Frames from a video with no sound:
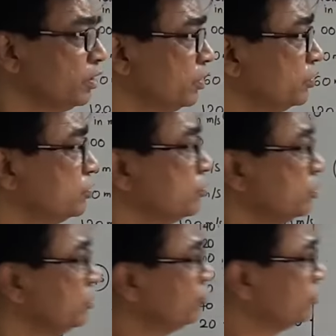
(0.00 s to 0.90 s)
So
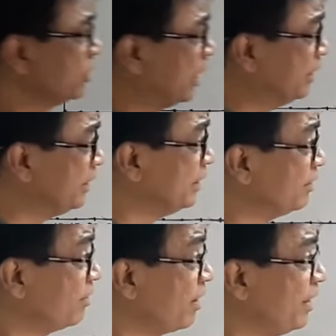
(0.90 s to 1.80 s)
if an
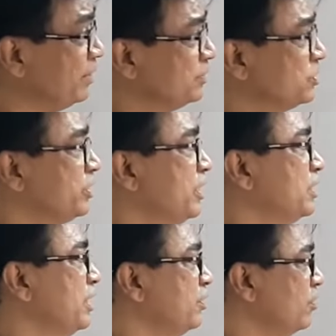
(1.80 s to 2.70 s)
inclined straight
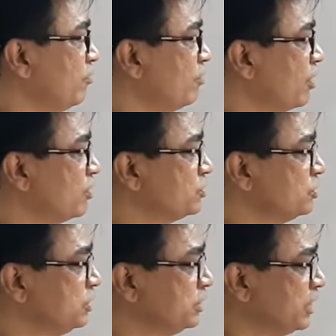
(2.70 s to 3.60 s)
line on a
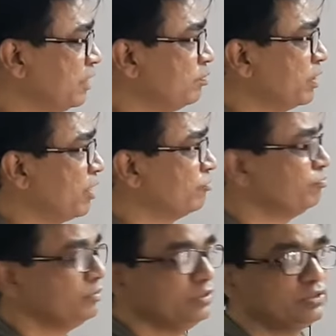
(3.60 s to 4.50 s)
velocity time graph
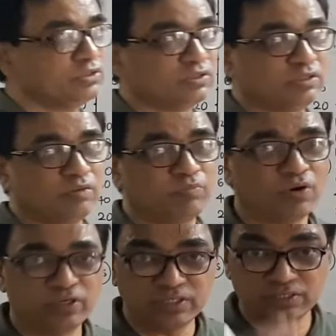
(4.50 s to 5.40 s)
means the
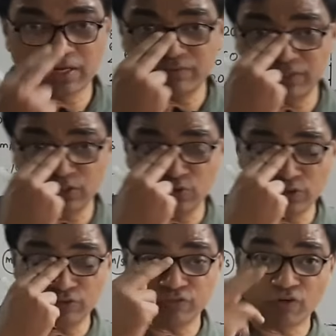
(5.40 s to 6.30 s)
body is having
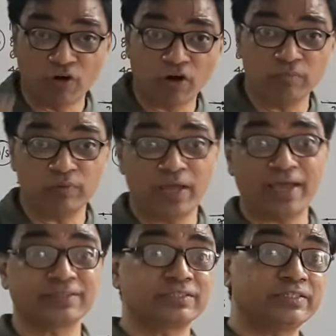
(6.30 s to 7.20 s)
uniform
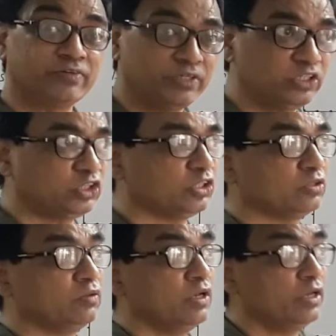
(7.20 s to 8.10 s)

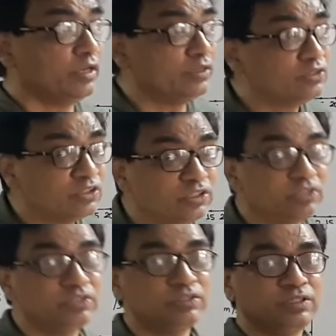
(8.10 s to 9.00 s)
acceleration. It is
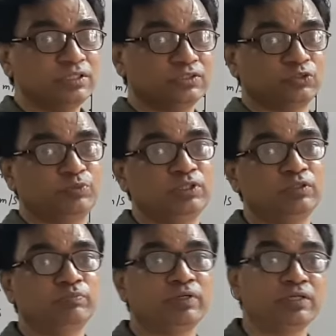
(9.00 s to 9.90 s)
increasing its
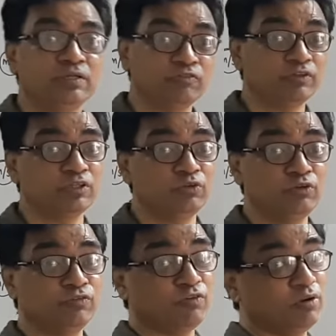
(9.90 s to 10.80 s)
speed, but with a
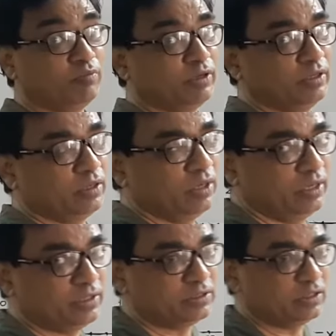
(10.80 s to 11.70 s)
uniform rate.
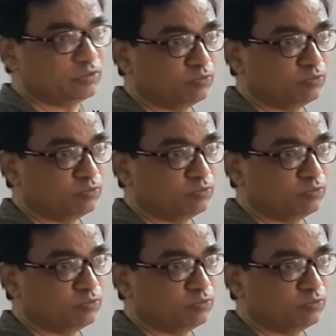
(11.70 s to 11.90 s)
It's like